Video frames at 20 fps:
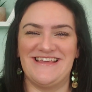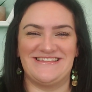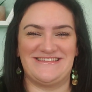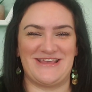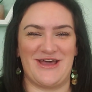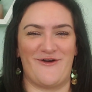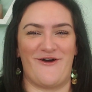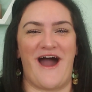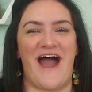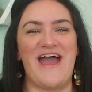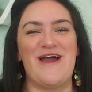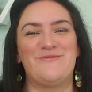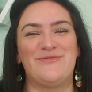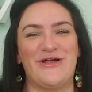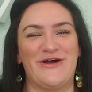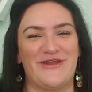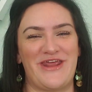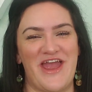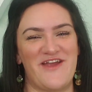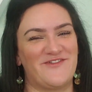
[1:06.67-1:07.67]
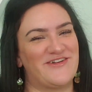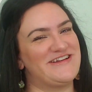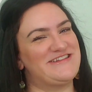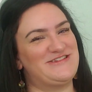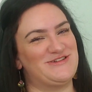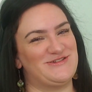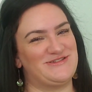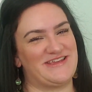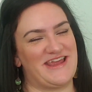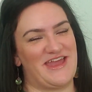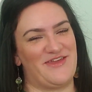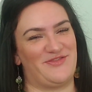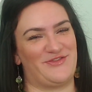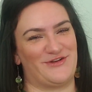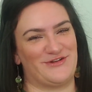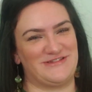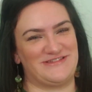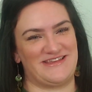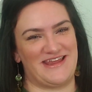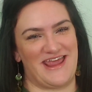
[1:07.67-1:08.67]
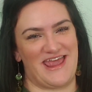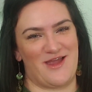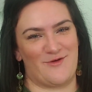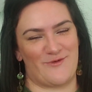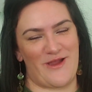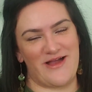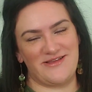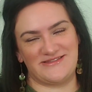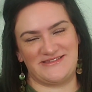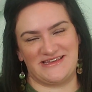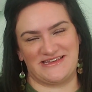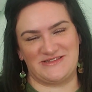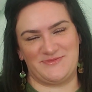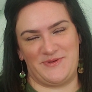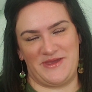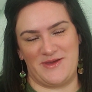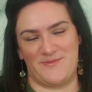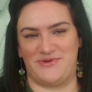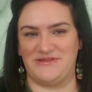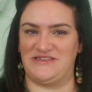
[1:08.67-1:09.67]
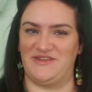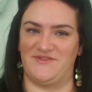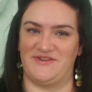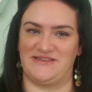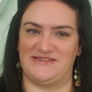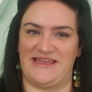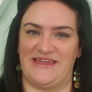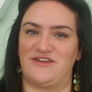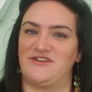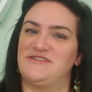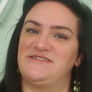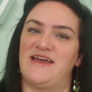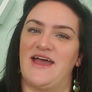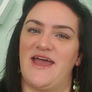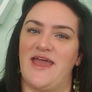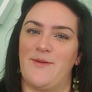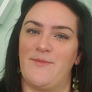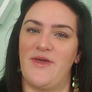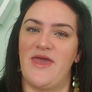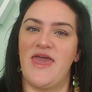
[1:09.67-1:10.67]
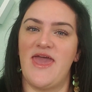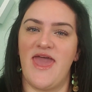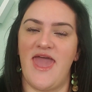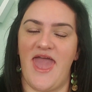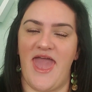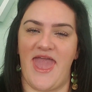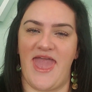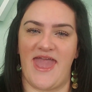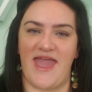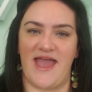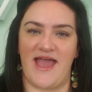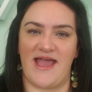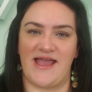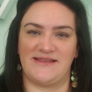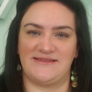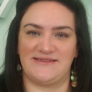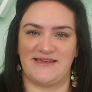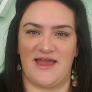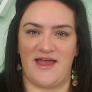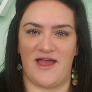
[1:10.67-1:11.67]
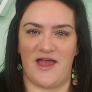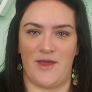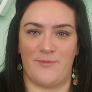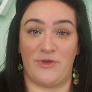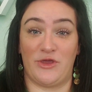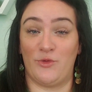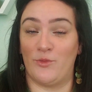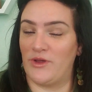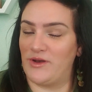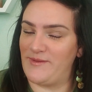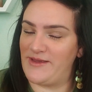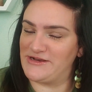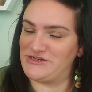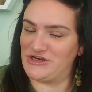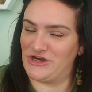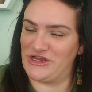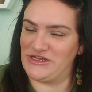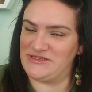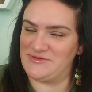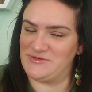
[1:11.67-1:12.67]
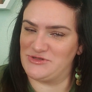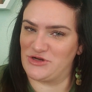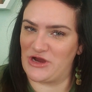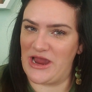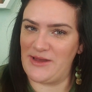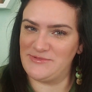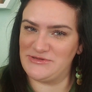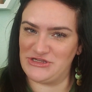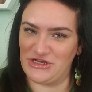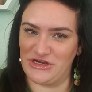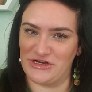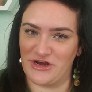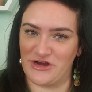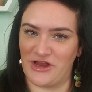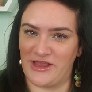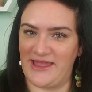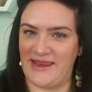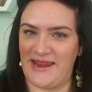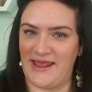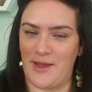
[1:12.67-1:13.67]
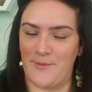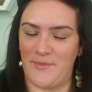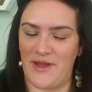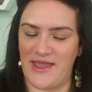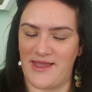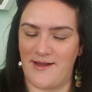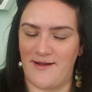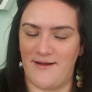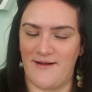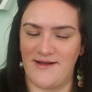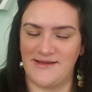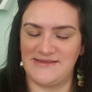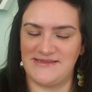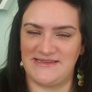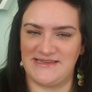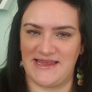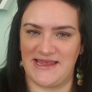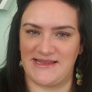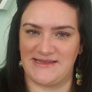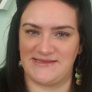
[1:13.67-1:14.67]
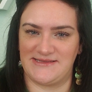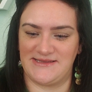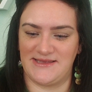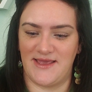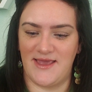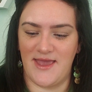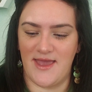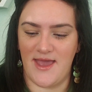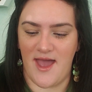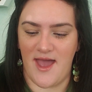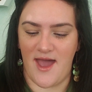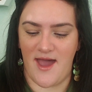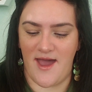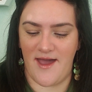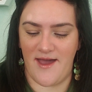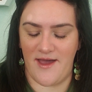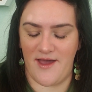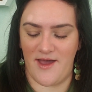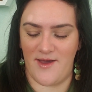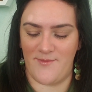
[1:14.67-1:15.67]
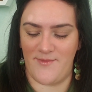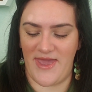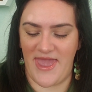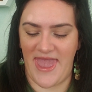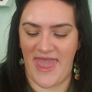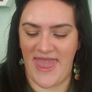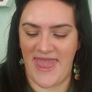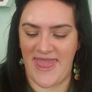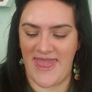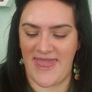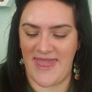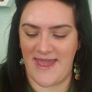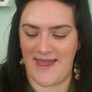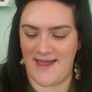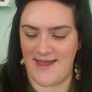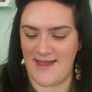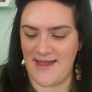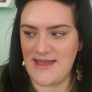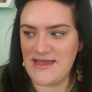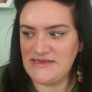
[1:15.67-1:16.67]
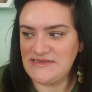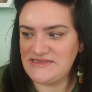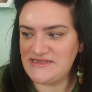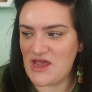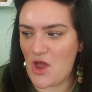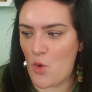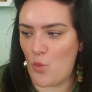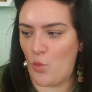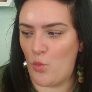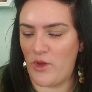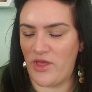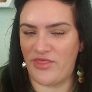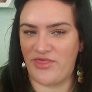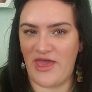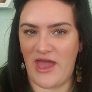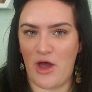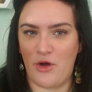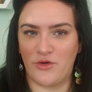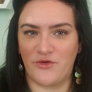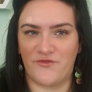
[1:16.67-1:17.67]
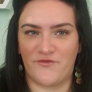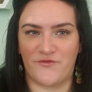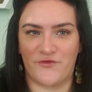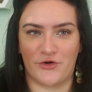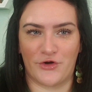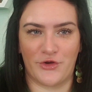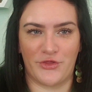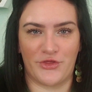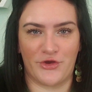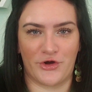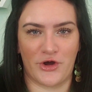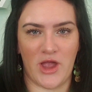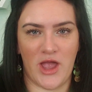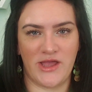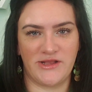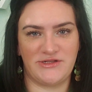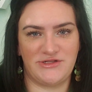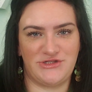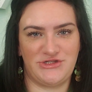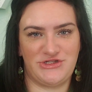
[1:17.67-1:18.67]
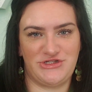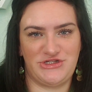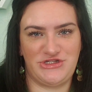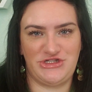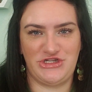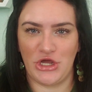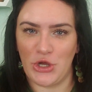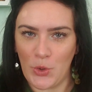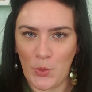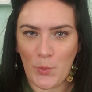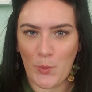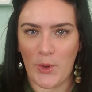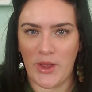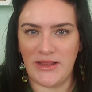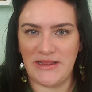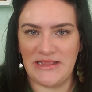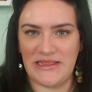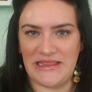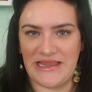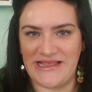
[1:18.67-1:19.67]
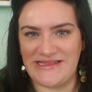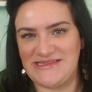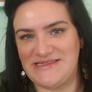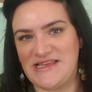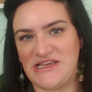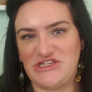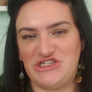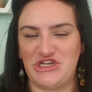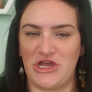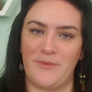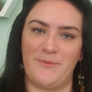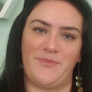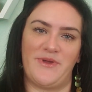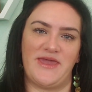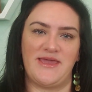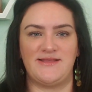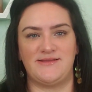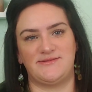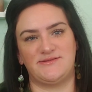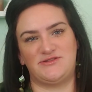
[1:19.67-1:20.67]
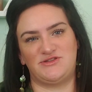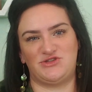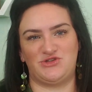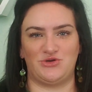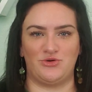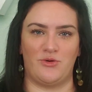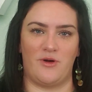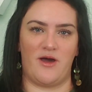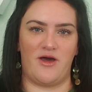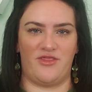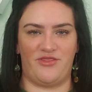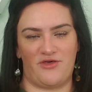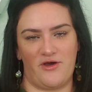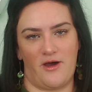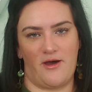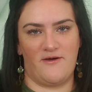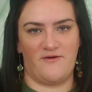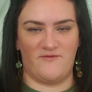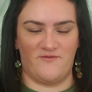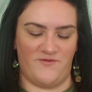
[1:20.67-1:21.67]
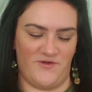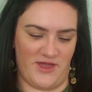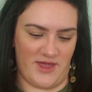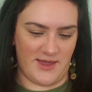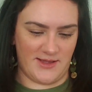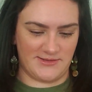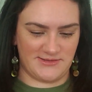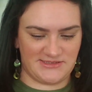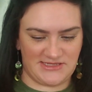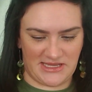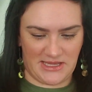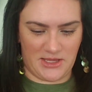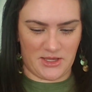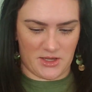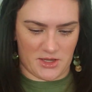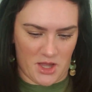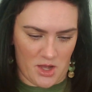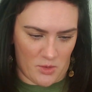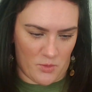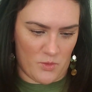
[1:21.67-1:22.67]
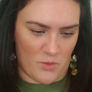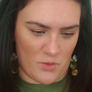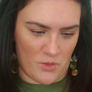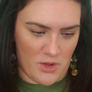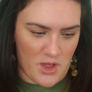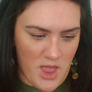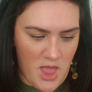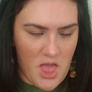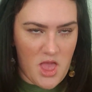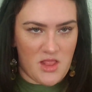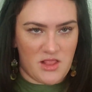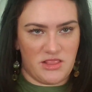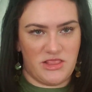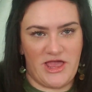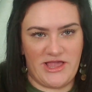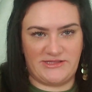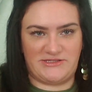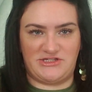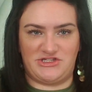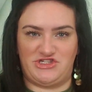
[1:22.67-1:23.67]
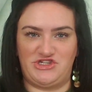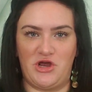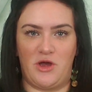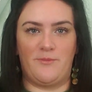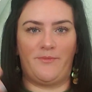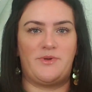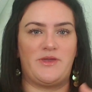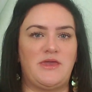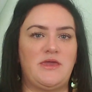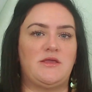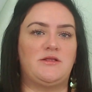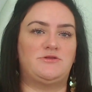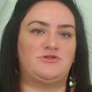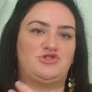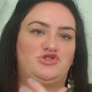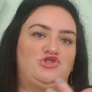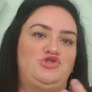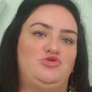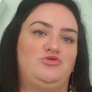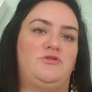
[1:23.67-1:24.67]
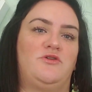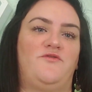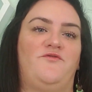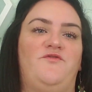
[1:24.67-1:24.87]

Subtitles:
So I upload every Tuesday and Thursday around 6 p.m. Pacific Standard Time, and you want to make sure you subscribe so you're getting my content. And without further ado, let's jump into the video. Let's jump into the